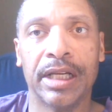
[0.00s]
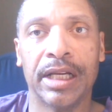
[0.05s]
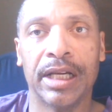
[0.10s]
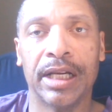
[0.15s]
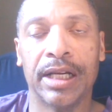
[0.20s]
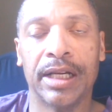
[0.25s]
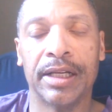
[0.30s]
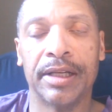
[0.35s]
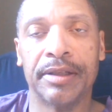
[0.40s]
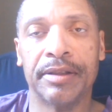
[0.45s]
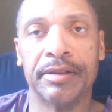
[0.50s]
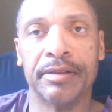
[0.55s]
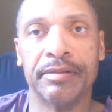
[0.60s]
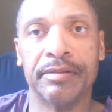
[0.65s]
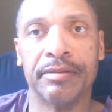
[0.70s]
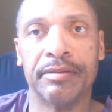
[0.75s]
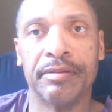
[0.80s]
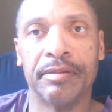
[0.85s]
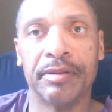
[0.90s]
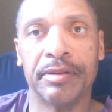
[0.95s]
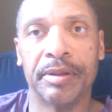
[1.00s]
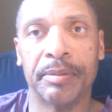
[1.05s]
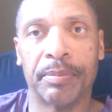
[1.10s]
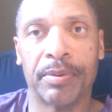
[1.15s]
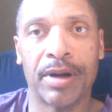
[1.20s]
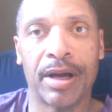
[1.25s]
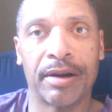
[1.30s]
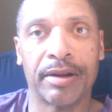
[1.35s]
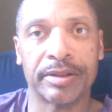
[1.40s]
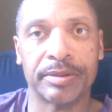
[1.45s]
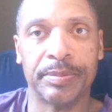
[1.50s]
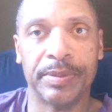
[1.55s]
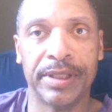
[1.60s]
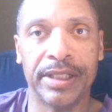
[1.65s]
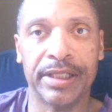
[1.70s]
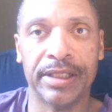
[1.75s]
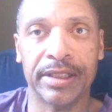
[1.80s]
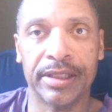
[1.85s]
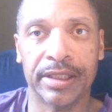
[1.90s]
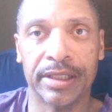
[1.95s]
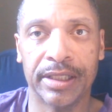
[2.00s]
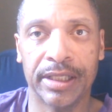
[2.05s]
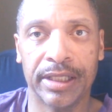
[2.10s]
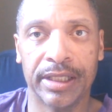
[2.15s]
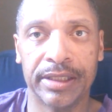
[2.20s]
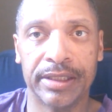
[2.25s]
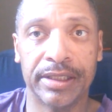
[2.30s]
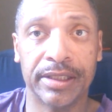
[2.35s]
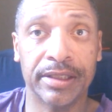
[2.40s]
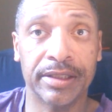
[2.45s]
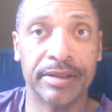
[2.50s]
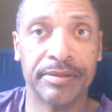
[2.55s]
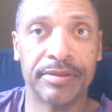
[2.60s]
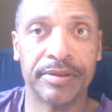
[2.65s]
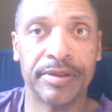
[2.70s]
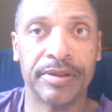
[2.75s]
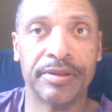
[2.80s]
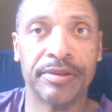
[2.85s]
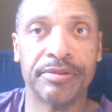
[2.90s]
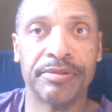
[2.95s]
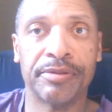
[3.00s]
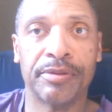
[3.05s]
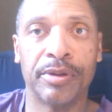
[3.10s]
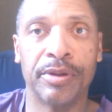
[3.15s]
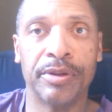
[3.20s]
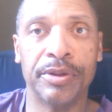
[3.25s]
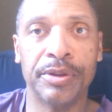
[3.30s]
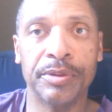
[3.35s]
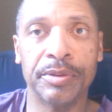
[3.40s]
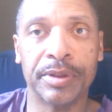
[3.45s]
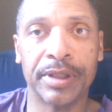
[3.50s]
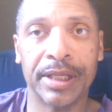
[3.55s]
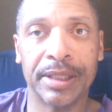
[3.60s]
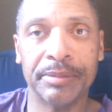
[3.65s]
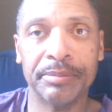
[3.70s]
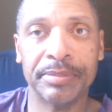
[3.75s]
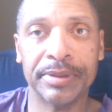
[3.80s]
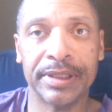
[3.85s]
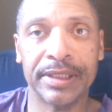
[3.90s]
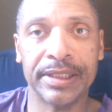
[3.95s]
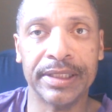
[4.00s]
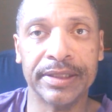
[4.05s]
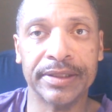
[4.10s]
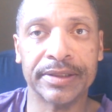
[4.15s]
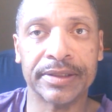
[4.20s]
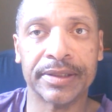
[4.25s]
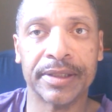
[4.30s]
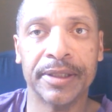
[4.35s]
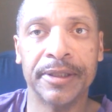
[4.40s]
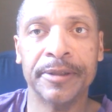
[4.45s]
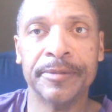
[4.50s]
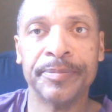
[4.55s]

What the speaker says: the products being delivered for new companies,